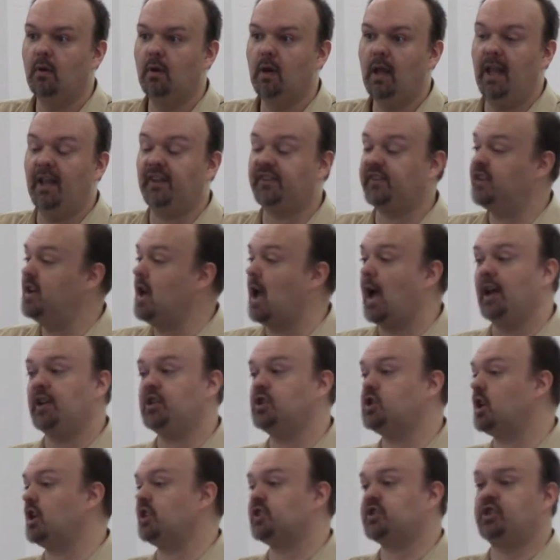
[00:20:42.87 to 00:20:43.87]
It's not
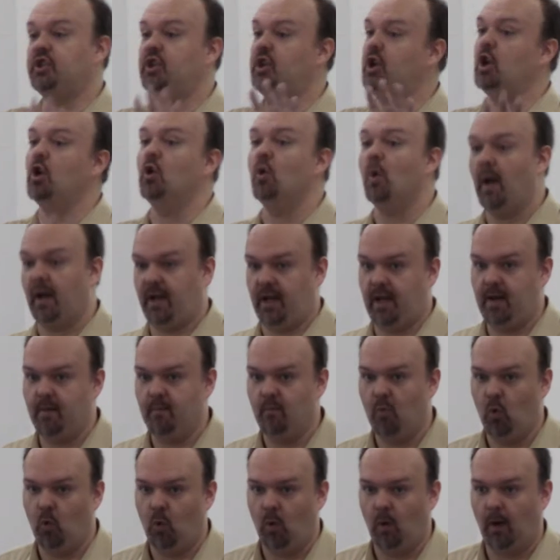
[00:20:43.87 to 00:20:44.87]
just you
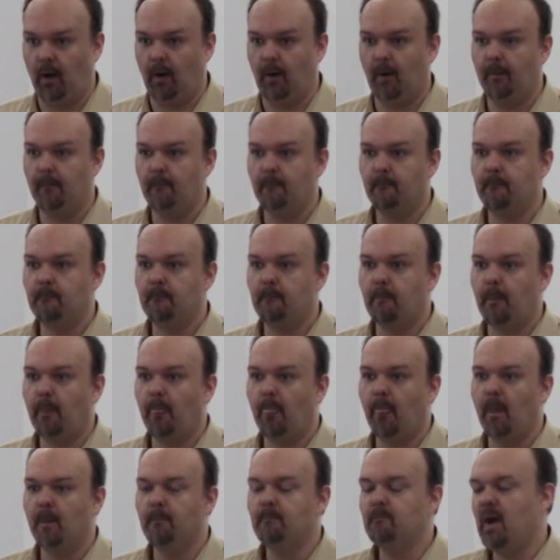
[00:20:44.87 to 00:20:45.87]
anymore.
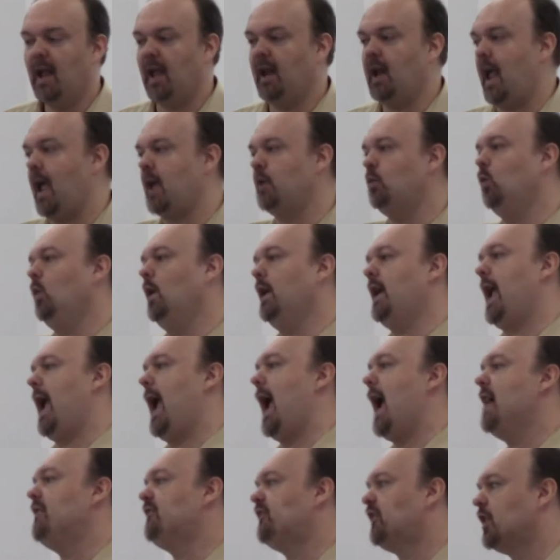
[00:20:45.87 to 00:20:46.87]
And, and
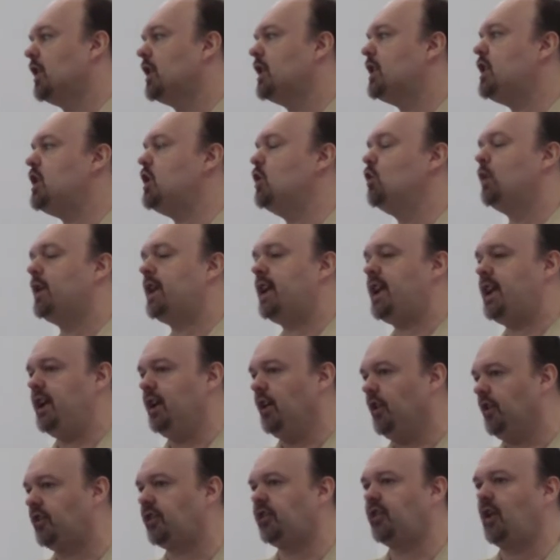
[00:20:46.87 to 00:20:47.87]
whenever you
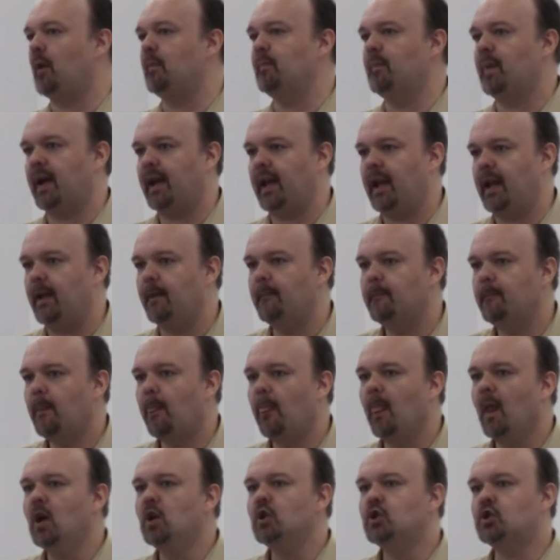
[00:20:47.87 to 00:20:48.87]
hear somebody
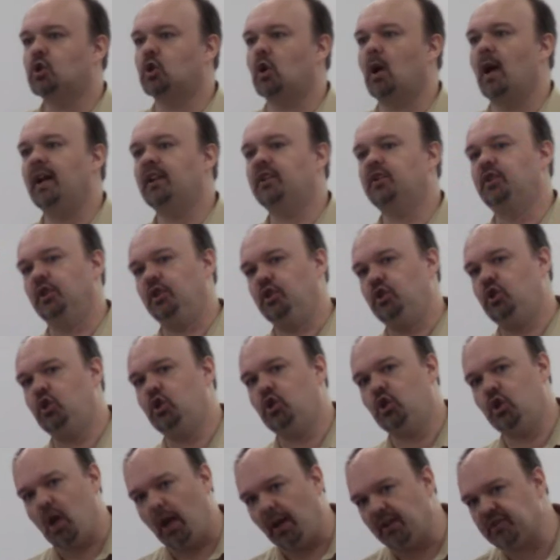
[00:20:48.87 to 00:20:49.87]
trying to
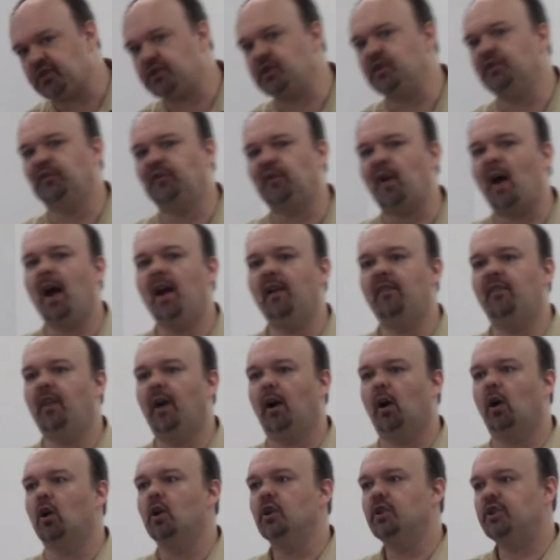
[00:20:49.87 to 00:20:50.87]
justify
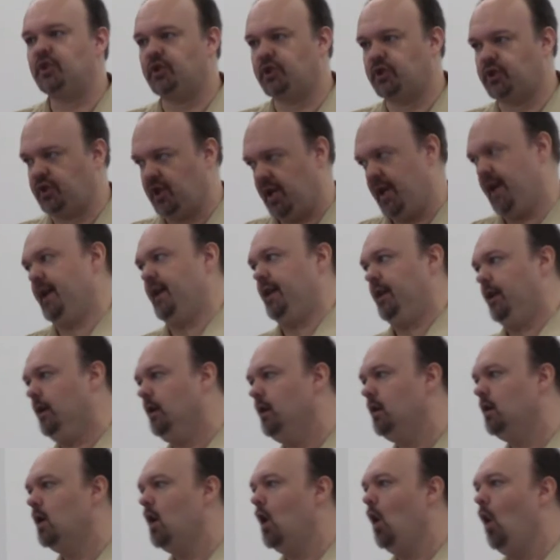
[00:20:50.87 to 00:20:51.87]
their sin
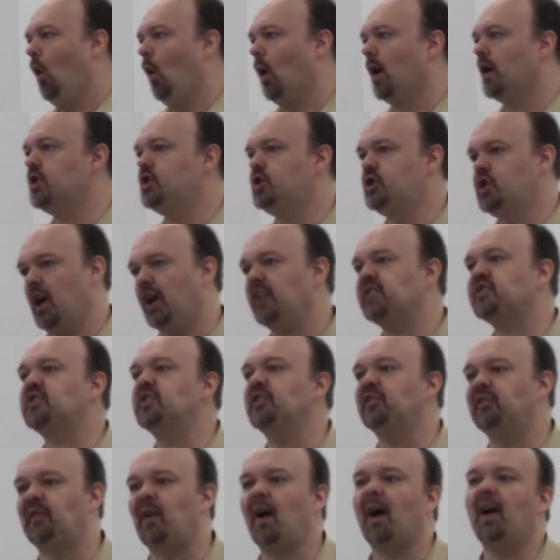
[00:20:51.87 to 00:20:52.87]
or
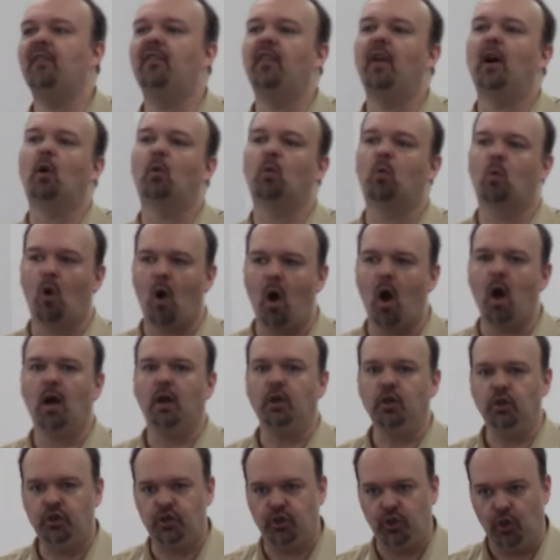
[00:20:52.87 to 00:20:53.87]
justify their
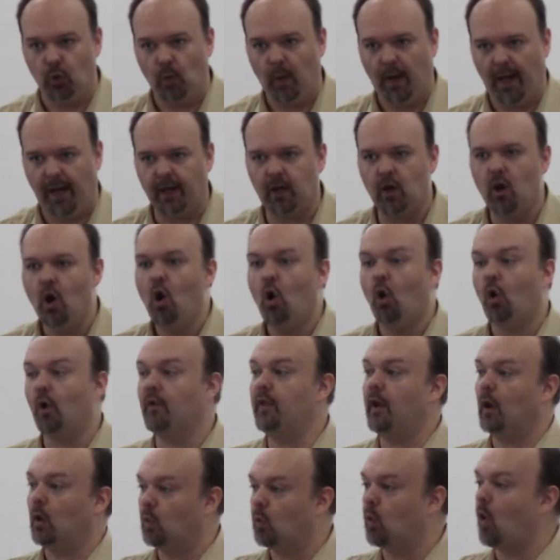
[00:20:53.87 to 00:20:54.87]
wrongdoing or
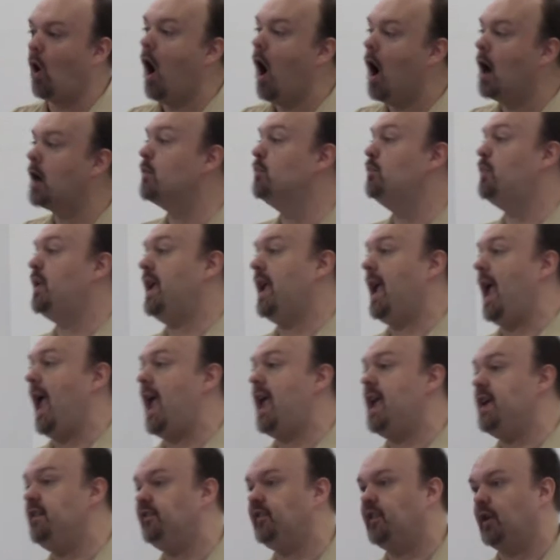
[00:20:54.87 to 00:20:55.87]
their wrong
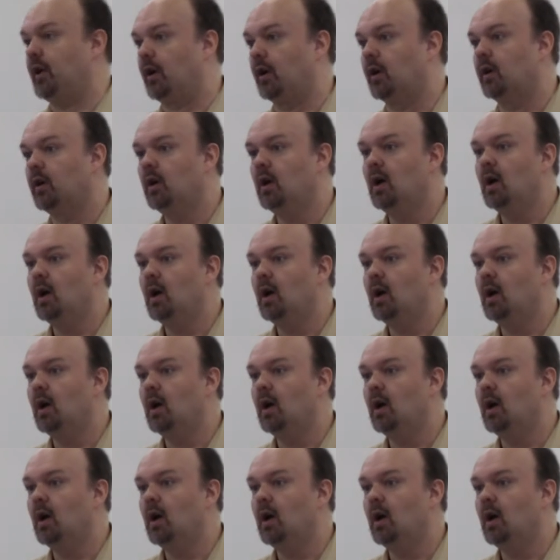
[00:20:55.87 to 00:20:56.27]
behavior,